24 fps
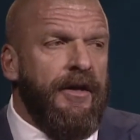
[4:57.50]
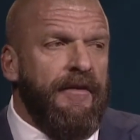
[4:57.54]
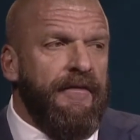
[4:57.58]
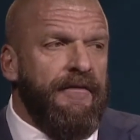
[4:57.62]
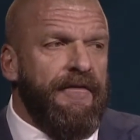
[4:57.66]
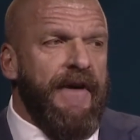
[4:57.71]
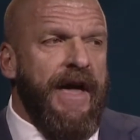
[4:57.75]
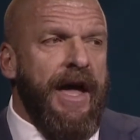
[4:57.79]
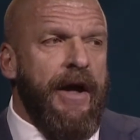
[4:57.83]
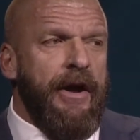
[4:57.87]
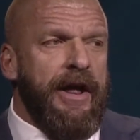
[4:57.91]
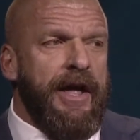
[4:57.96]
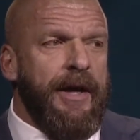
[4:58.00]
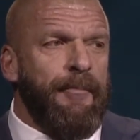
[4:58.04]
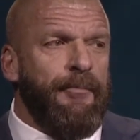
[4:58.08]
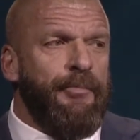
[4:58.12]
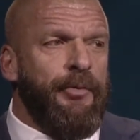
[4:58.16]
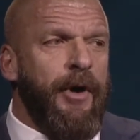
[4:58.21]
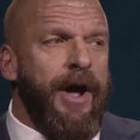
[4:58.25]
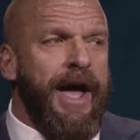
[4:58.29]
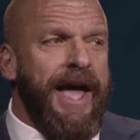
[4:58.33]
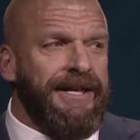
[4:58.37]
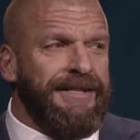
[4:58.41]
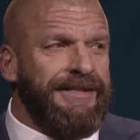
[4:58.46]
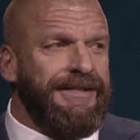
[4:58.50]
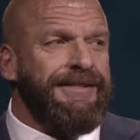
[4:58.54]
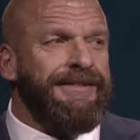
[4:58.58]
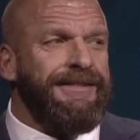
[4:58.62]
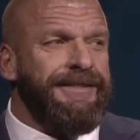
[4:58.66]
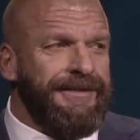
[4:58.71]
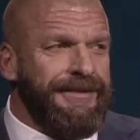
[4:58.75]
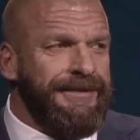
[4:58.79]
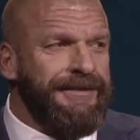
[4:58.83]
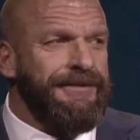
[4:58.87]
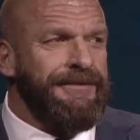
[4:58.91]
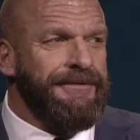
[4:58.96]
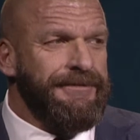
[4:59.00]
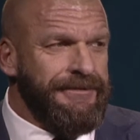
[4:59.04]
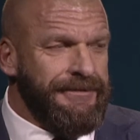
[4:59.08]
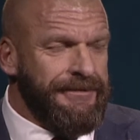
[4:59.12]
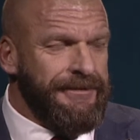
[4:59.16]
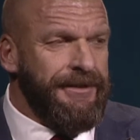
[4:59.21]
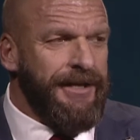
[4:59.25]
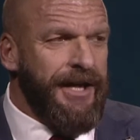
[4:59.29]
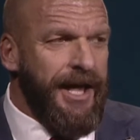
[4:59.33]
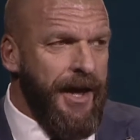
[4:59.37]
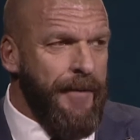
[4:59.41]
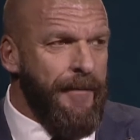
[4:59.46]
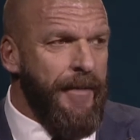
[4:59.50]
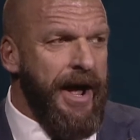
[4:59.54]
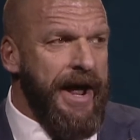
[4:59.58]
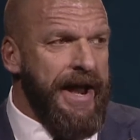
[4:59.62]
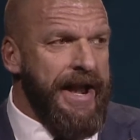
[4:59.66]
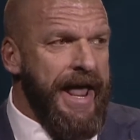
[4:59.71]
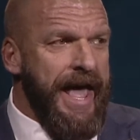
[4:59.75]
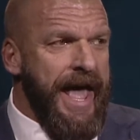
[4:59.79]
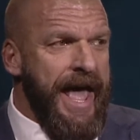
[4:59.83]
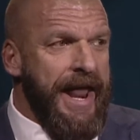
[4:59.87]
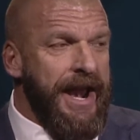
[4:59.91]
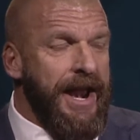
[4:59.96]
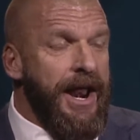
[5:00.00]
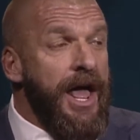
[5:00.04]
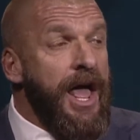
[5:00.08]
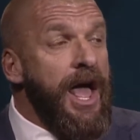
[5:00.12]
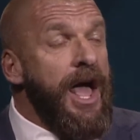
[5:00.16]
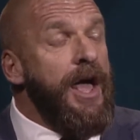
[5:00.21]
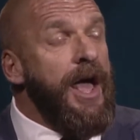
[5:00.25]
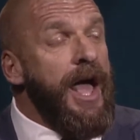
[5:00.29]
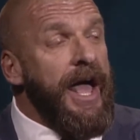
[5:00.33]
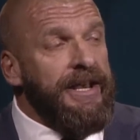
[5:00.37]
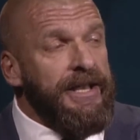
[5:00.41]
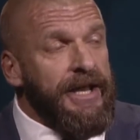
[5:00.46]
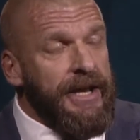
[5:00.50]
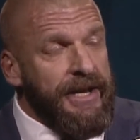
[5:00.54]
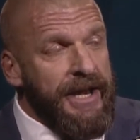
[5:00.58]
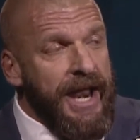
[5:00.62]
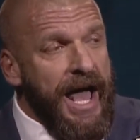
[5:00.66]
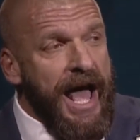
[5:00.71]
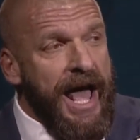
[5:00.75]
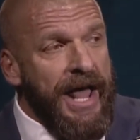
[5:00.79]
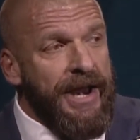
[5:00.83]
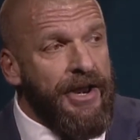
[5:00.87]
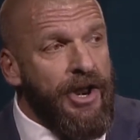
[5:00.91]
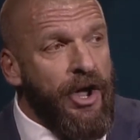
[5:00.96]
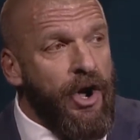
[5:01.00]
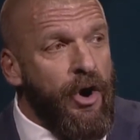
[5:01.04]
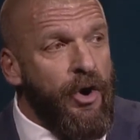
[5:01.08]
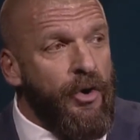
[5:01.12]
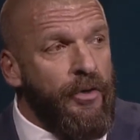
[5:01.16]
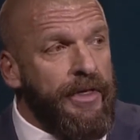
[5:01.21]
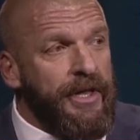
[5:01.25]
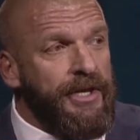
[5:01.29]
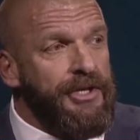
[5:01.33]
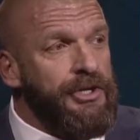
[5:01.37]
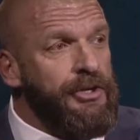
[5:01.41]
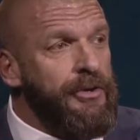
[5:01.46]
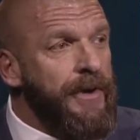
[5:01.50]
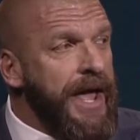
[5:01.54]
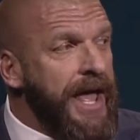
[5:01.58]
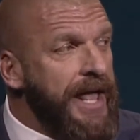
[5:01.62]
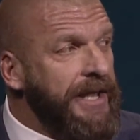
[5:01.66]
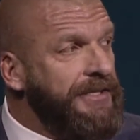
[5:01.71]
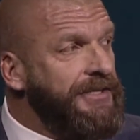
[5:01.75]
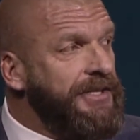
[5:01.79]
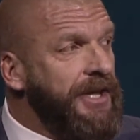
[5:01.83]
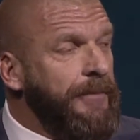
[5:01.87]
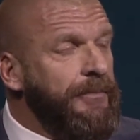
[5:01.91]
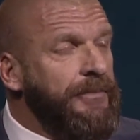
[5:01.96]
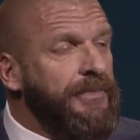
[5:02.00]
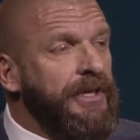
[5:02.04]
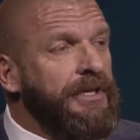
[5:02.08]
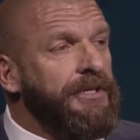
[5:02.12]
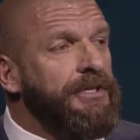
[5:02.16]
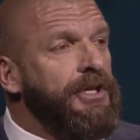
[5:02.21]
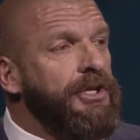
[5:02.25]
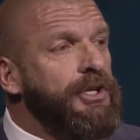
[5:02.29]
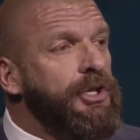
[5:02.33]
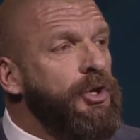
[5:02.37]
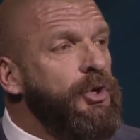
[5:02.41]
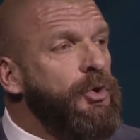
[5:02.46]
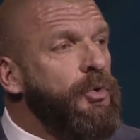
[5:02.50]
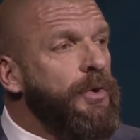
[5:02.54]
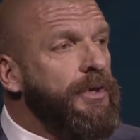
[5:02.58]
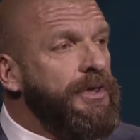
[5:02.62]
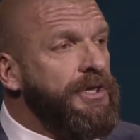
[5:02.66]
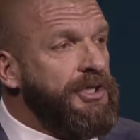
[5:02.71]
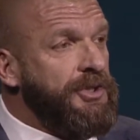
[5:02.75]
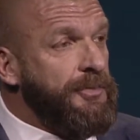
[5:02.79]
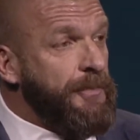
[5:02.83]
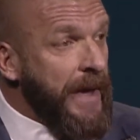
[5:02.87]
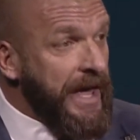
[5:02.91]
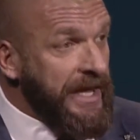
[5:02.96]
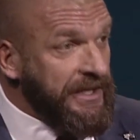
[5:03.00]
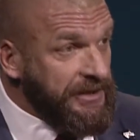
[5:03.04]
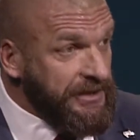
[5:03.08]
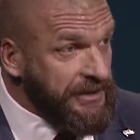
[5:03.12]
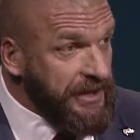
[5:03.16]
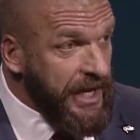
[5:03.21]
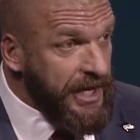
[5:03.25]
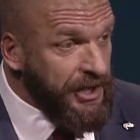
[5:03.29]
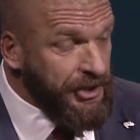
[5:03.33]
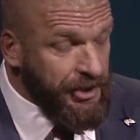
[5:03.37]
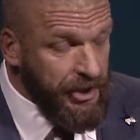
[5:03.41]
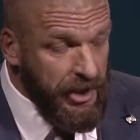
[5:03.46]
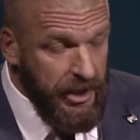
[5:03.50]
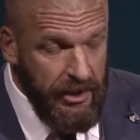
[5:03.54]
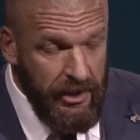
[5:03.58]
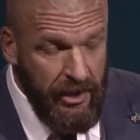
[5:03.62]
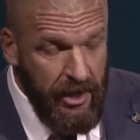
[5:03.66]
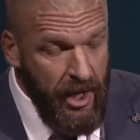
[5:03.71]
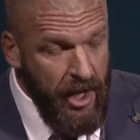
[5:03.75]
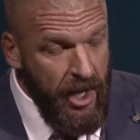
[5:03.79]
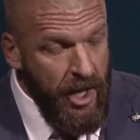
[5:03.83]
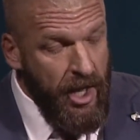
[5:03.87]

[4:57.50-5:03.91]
Very impressed. I might add. I did not know that you had something to do with the space station.